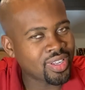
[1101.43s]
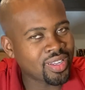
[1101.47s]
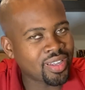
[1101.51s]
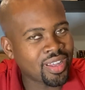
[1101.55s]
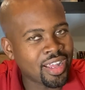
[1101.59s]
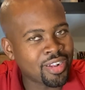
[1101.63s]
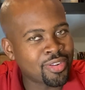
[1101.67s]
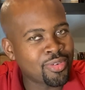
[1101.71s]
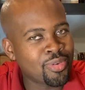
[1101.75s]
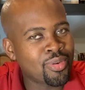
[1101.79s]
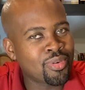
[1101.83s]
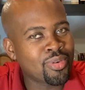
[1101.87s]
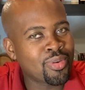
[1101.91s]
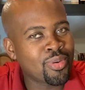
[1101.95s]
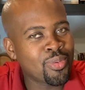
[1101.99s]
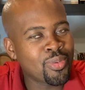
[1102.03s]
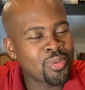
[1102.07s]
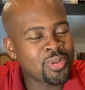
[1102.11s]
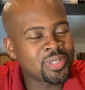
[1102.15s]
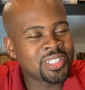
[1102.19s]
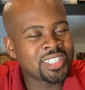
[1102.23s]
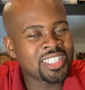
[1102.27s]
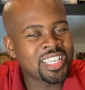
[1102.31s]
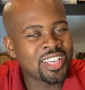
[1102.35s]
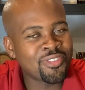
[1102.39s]
I don't know who
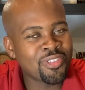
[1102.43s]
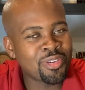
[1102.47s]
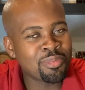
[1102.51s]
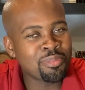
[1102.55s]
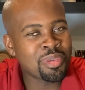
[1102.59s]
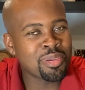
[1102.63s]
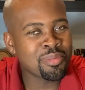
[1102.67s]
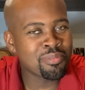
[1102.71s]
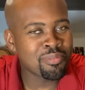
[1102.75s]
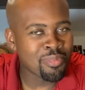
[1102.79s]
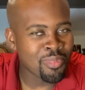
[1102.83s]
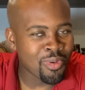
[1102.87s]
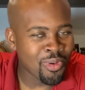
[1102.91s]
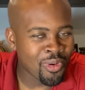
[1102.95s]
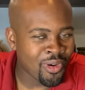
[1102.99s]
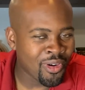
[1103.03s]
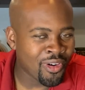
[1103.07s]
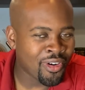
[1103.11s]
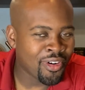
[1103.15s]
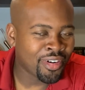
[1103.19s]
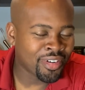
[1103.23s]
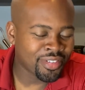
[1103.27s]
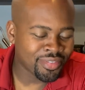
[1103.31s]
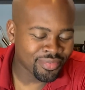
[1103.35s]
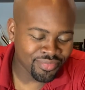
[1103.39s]
is giving me
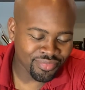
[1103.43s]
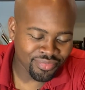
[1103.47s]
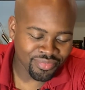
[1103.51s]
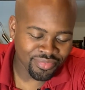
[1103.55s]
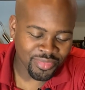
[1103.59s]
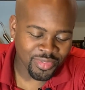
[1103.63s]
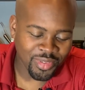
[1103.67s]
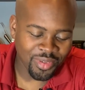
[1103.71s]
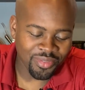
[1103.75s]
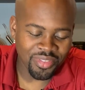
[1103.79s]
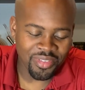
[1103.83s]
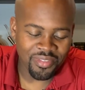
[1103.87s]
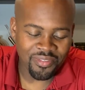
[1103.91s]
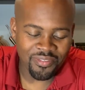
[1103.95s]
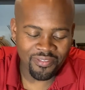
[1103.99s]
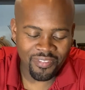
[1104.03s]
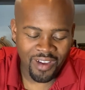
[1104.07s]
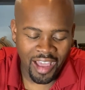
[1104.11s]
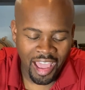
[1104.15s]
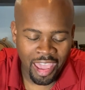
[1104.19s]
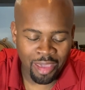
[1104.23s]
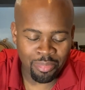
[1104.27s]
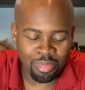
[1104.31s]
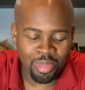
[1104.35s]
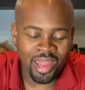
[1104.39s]
more of the
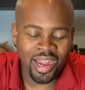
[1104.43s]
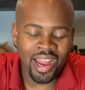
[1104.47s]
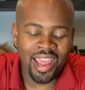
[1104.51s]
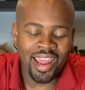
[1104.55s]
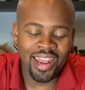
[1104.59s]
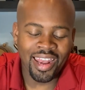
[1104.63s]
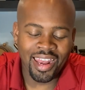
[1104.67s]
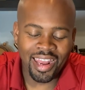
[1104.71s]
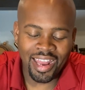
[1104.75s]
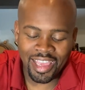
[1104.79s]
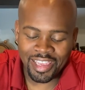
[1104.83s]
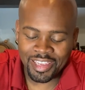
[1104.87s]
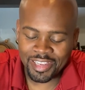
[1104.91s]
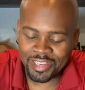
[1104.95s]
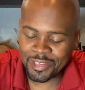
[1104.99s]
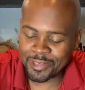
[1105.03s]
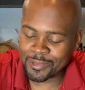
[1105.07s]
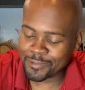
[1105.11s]
vibe that I like.